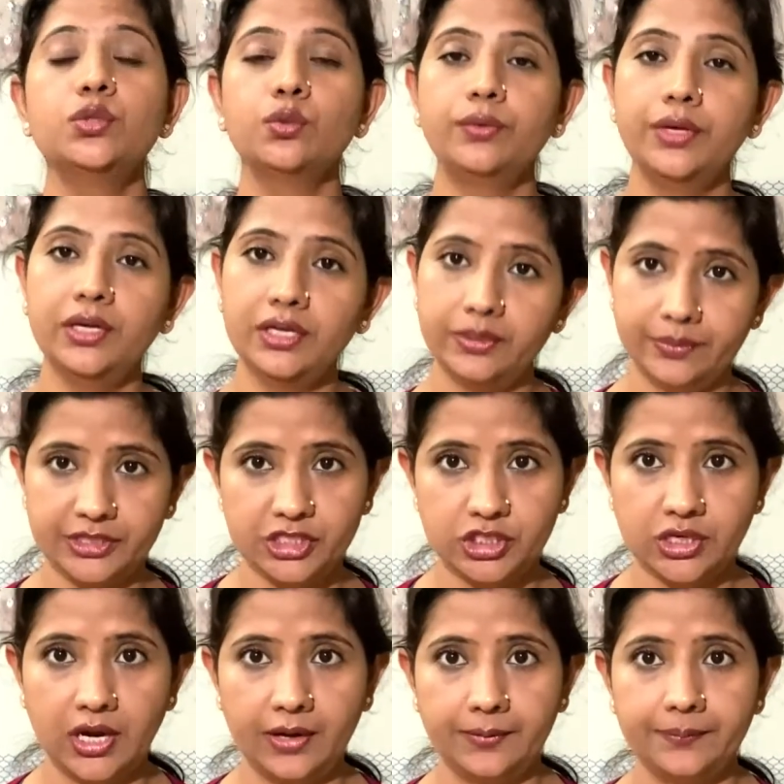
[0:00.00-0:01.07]
Surya
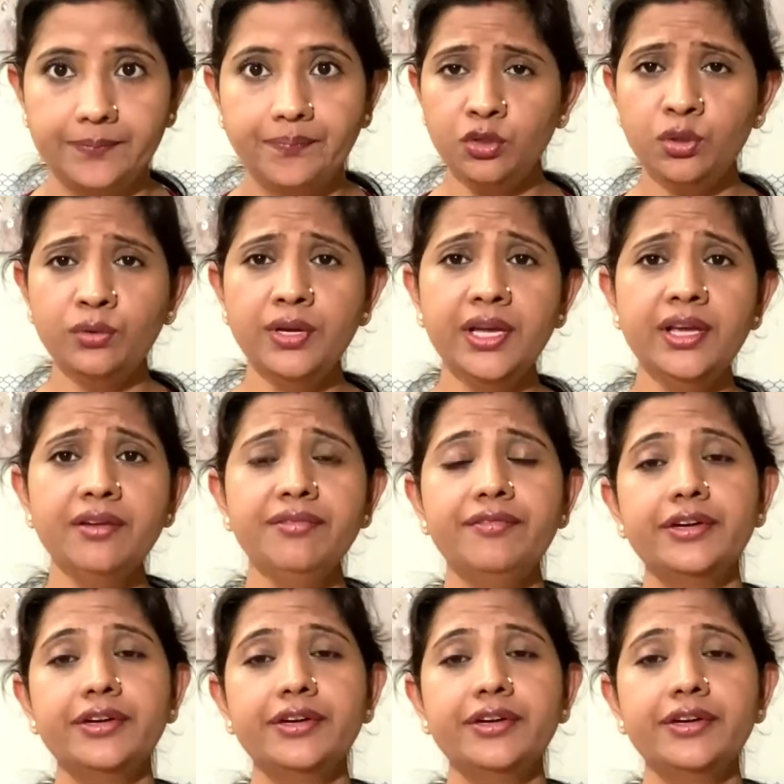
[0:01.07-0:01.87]
Namaskar. Today,